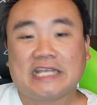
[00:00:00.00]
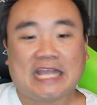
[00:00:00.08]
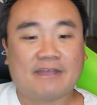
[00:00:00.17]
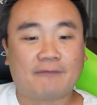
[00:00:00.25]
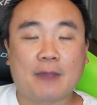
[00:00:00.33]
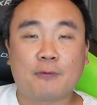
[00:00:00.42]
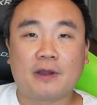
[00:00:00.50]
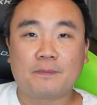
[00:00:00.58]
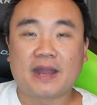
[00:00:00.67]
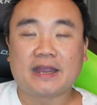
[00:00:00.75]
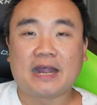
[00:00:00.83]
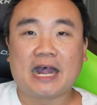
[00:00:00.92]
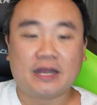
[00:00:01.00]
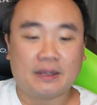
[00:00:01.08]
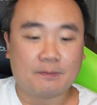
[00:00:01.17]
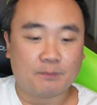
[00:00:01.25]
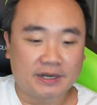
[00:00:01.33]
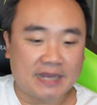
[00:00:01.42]
If I want my
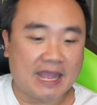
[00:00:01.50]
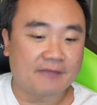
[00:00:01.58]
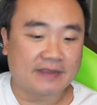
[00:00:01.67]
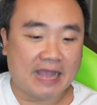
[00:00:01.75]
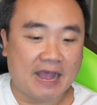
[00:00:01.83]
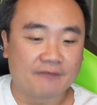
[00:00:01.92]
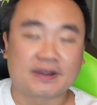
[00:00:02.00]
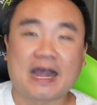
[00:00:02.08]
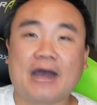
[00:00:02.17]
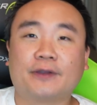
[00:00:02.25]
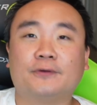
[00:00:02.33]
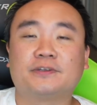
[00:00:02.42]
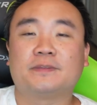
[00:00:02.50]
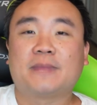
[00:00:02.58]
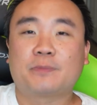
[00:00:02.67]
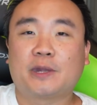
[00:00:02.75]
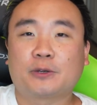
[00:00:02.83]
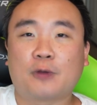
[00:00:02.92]
mother effing avocado to
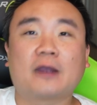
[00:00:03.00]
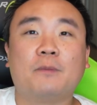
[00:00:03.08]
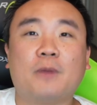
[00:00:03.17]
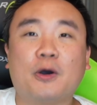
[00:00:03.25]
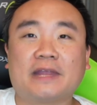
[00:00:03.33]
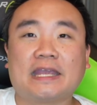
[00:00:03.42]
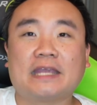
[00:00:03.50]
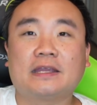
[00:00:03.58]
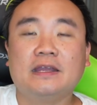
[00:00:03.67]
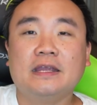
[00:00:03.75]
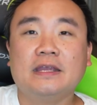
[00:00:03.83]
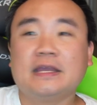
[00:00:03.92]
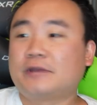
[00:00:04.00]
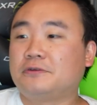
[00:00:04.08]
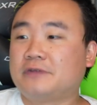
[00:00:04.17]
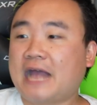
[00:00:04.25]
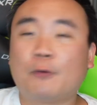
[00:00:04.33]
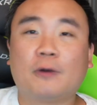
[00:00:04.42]
make my guacamole, I
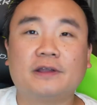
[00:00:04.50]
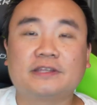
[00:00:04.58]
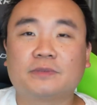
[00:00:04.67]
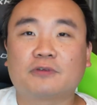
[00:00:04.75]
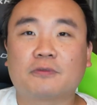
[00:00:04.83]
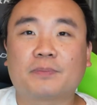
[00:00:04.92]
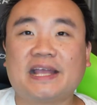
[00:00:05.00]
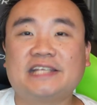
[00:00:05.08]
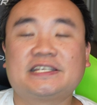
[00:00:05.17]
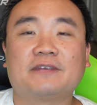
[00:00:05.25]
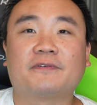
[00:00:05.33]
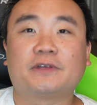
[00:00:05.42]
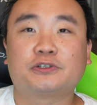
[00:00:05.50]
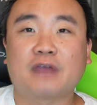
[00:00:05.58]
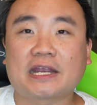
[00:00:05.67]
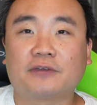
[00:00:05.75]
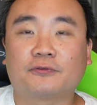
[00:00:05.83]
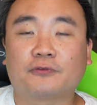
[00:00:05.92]
do not want them to replace it with a
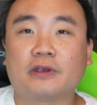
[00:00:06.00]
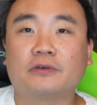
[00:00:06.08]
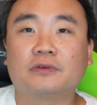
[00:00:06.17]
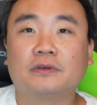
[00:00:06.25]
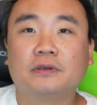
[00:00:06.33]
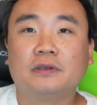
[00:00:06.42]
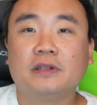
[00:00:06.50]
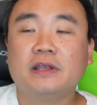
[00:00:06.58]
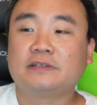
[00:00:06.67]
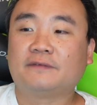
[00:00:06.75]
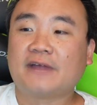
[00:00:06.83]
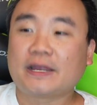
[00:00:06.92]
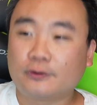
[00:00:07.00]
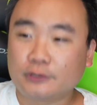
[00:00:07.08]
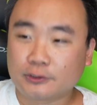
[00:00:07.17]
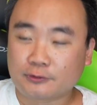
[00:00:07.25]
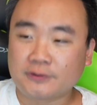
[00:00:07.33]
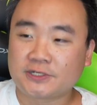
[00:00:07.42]
dragon fruit. So if I go
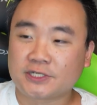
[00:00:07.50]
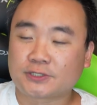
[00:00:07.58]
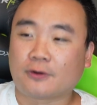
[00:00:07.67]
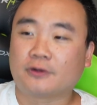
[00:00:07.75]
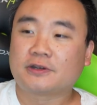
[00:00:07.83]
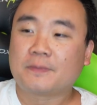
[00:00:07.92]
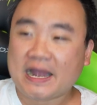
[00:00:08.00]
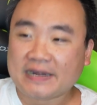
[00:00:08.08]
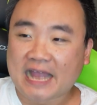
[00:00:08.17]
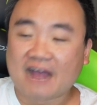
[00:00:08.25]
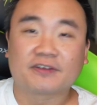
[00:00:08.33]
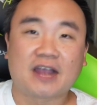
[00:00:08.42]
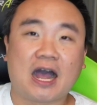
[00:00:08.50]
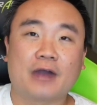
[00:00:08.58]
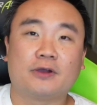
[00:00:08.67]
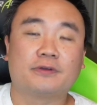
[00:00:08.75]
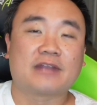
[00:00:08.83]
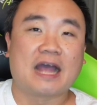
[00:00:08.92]
to the grocery store to buy an
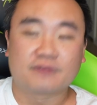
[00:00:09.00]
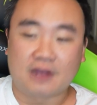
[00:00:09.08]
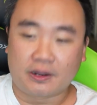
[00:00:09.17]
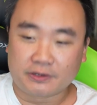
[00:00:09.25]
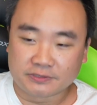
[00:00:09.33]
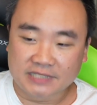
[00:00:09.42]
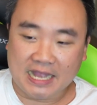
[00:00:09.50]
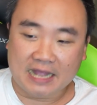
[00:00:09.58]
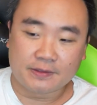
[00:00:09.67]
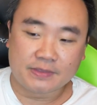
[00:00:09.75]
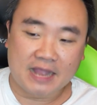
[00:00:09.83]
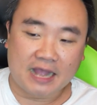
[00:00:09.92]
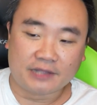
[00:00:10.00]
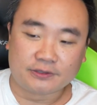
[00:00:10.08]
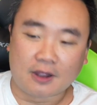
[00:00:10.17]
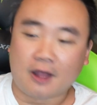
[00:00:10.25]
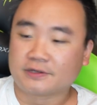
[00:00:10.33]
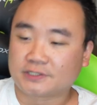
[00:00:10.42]
avocado, and the avocado is not a
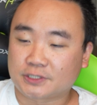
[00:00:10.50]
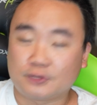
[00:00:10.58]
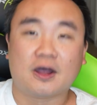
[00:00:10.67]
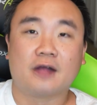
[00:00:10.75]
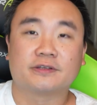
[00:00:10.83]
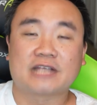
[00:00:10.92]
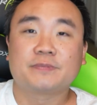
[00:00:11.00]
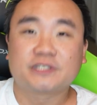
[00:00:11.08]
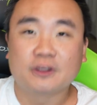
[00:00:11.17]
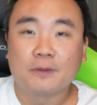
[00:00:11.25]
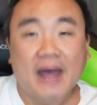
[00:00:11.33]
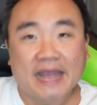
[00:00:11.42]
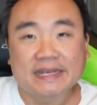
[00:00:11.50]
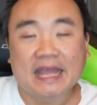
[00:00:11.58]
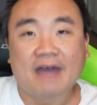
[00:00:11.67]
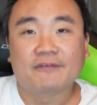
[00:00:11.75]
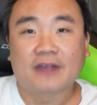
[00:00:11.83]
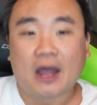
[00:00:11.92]
dollar, it's $2, I'm still buying
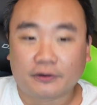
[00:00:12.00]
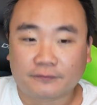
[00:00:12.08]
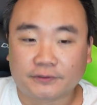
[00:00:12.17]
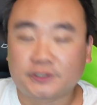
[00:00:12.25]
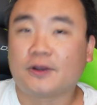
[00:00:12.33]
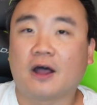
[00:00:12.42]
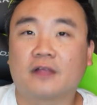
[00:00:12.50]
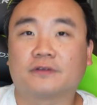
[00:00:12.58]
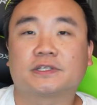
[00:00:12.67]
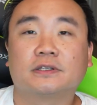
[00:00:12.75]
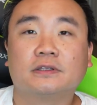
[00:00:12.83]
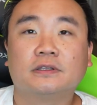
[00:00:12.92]
that avocado for $2.